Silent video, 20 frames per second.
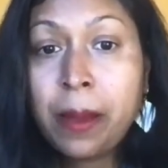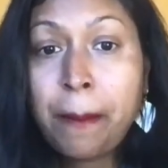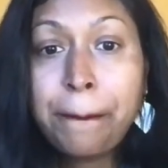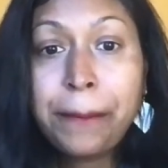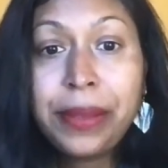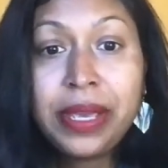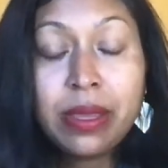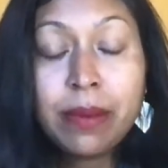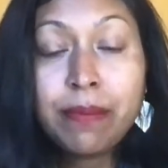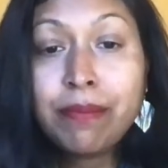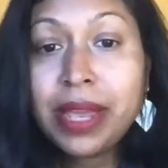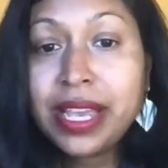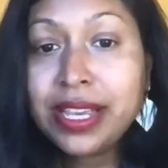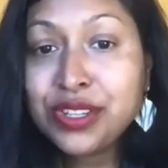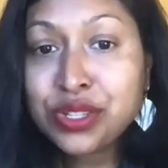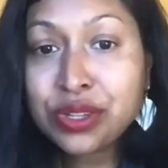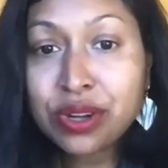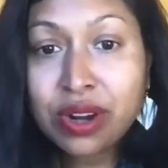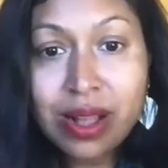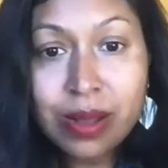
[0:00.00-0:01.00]
be the
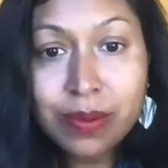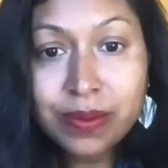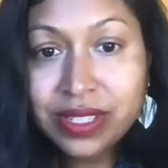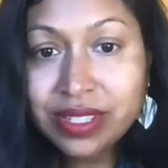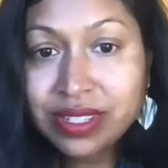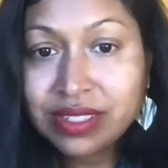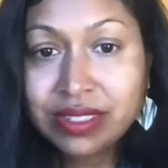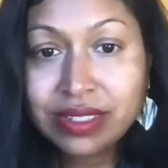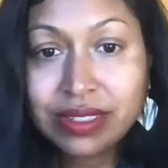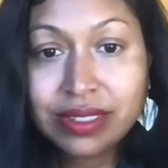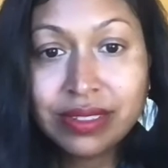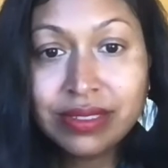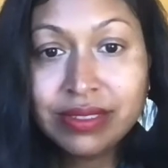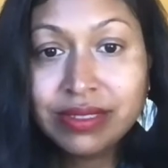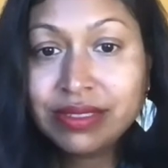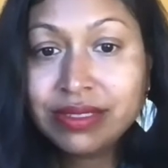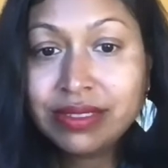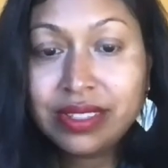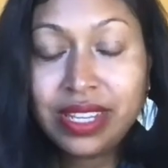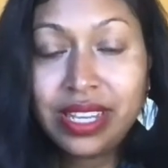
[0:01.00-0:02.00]
major obstacle
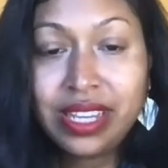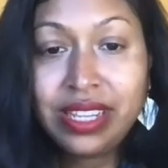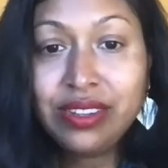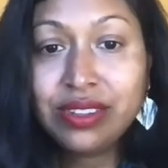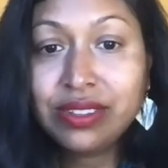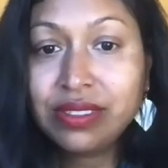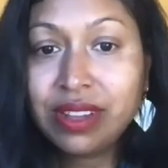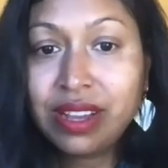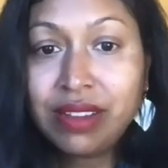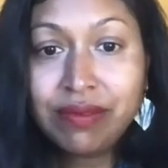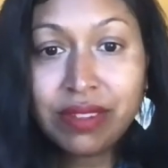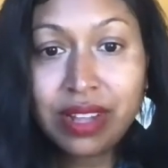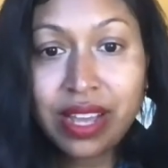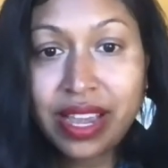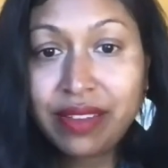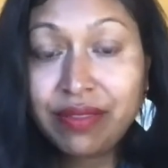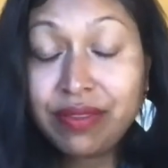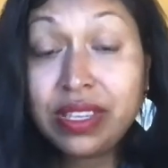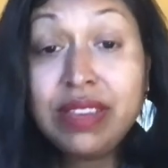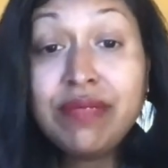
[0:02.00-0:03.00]
in your love
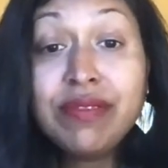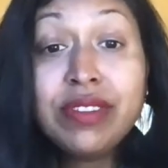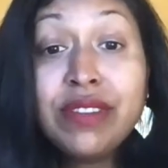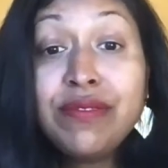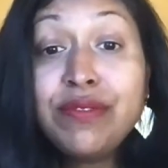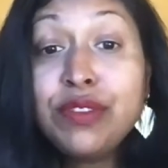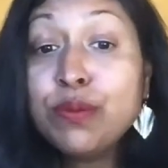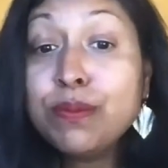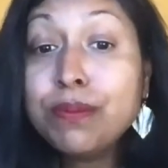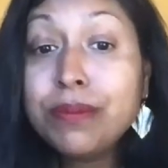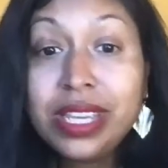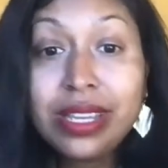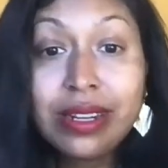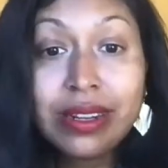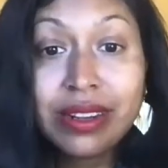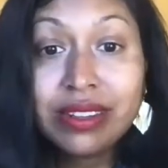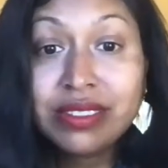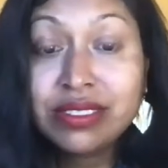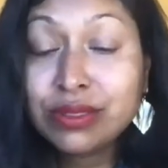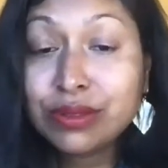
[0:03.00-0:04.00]
life. Even if you meet
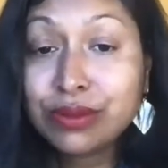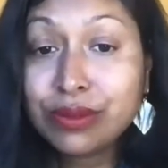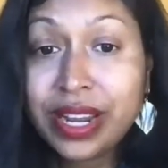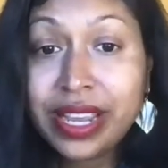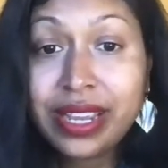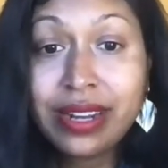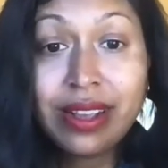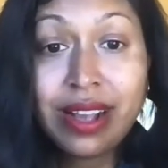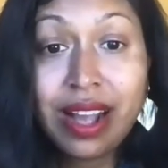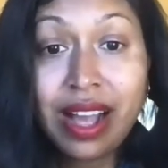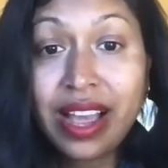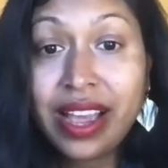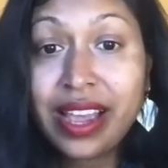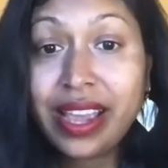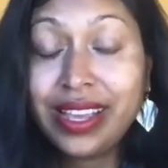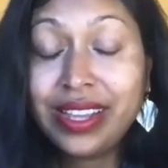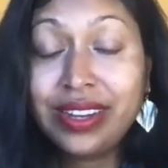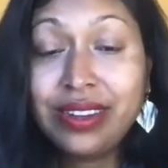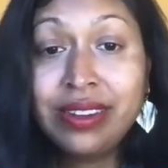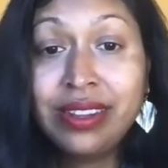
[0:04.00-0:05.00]
a great guy
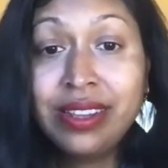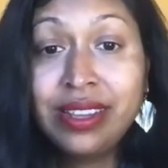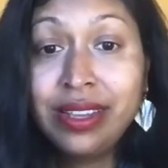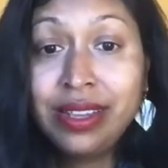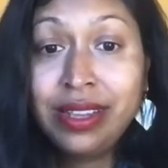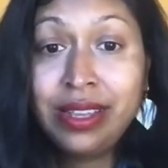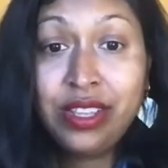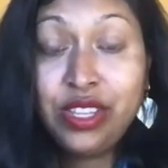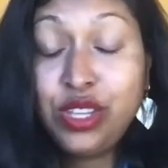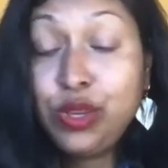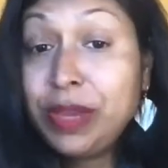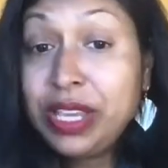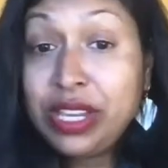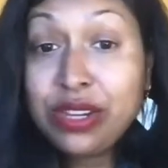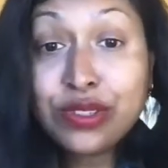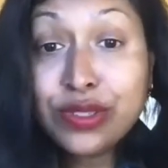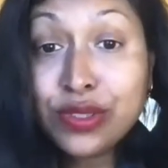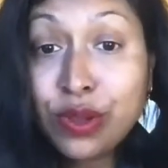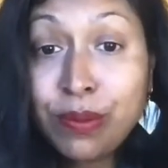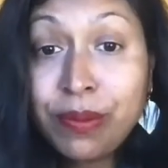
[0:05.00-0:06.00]
and you meet your
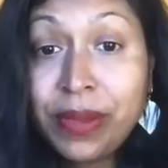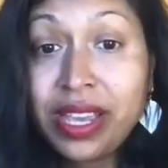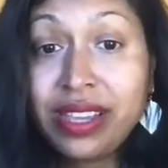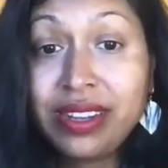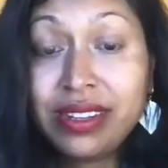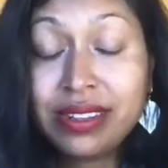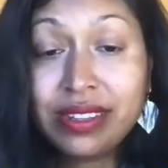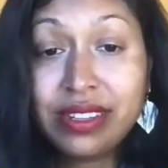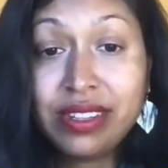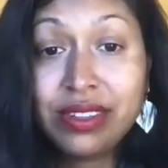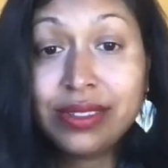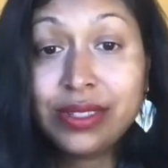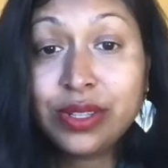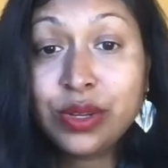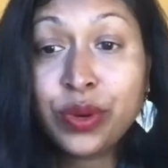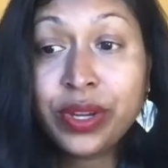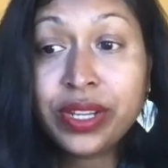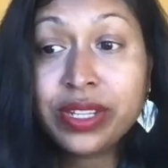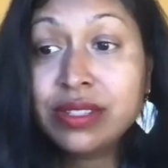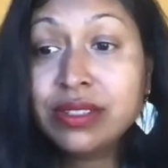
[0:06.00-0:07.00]
soulmate, you're
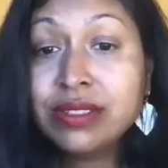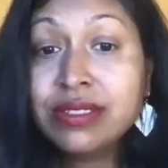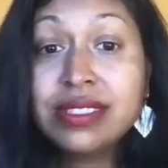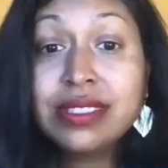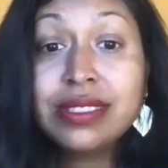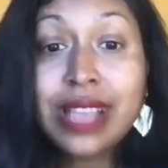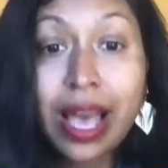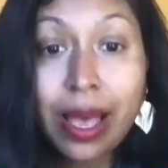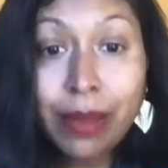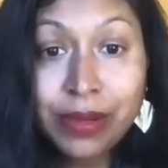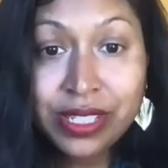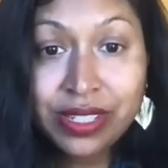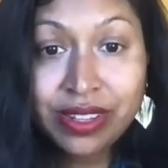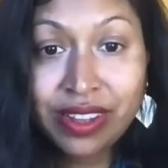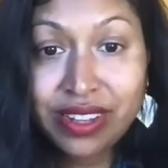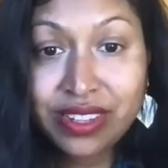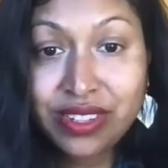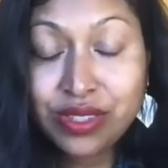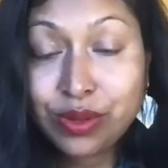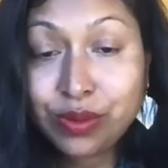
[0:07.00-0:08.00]
going to
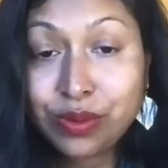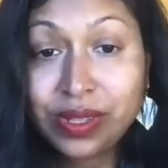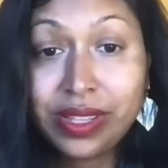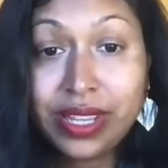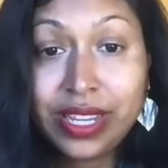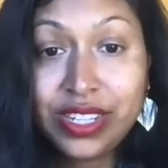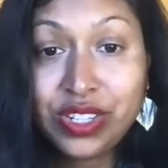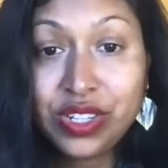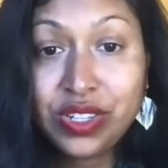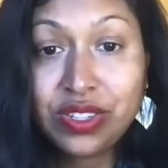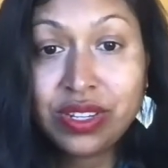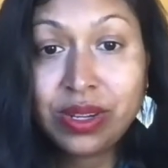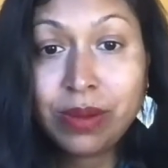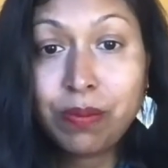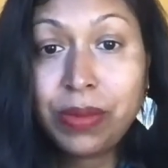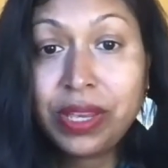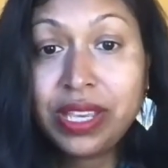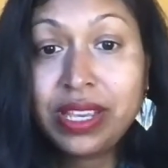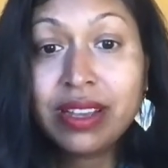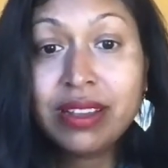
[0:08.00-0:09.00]
sabotage the relationship
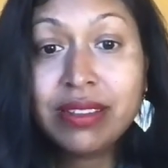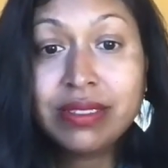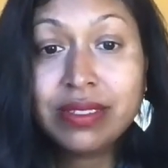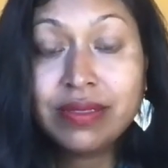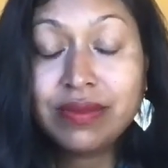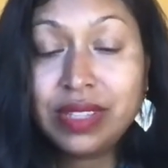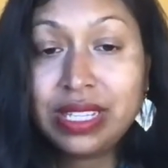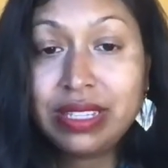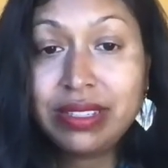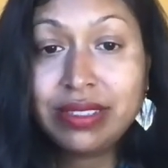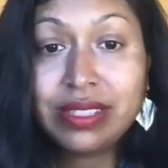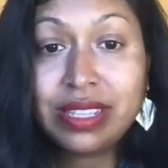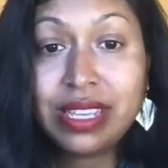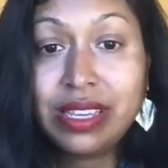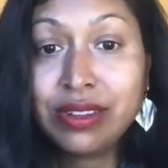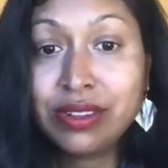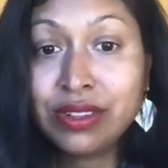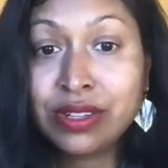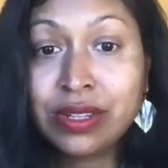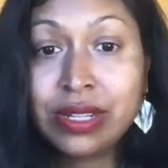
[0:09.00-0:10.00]
because of these
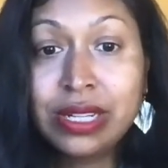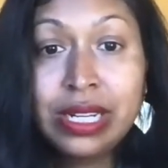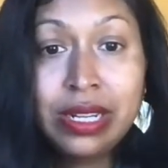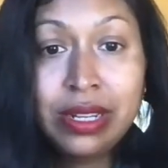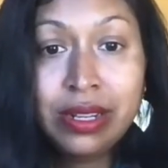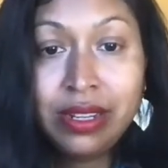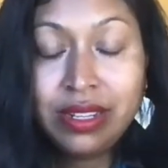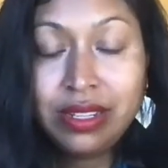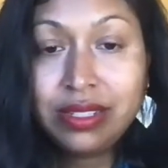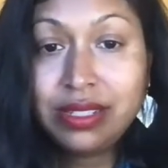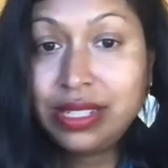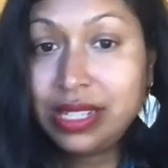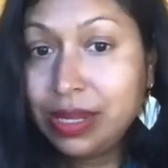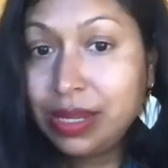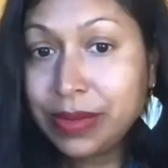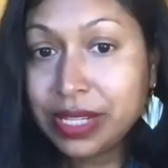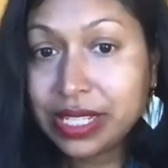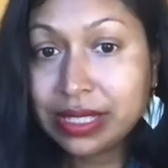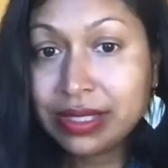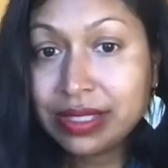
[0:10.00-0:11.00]
inner
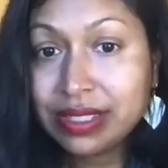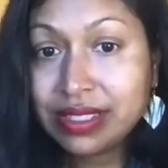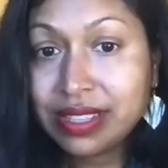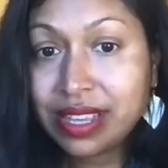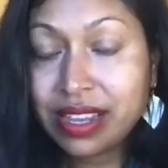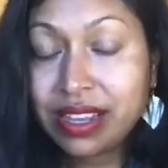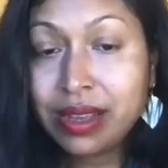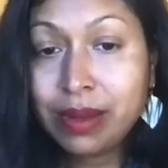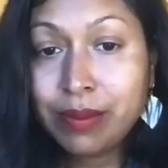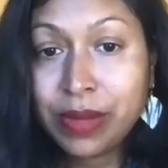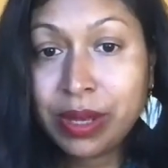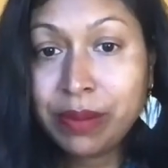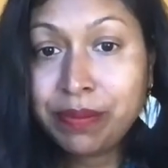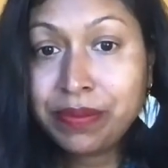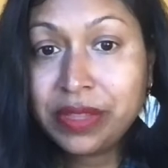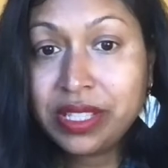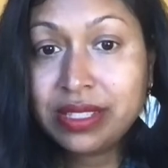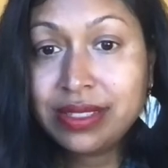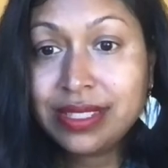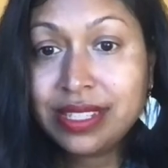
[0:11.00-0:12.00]
demons that come up,
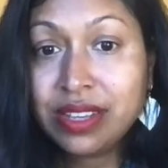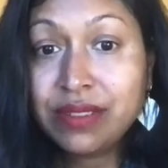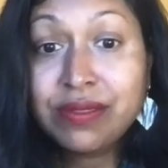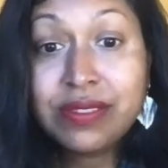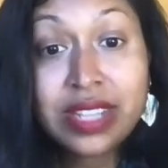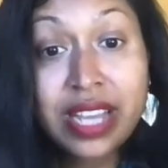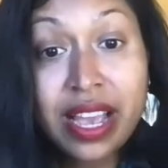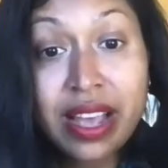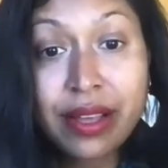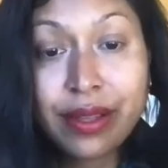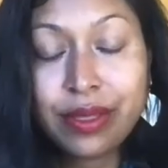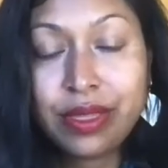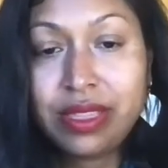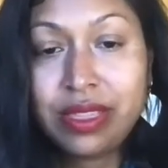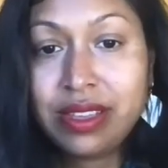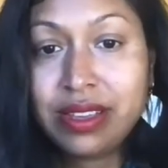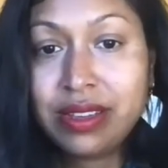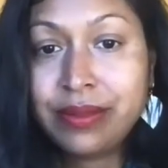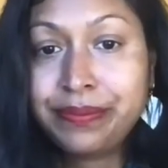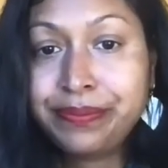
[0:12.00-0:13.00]
the self-doubt,
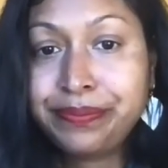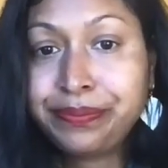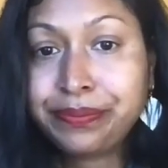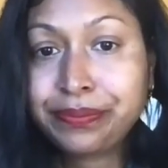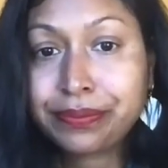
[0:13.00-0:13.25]
the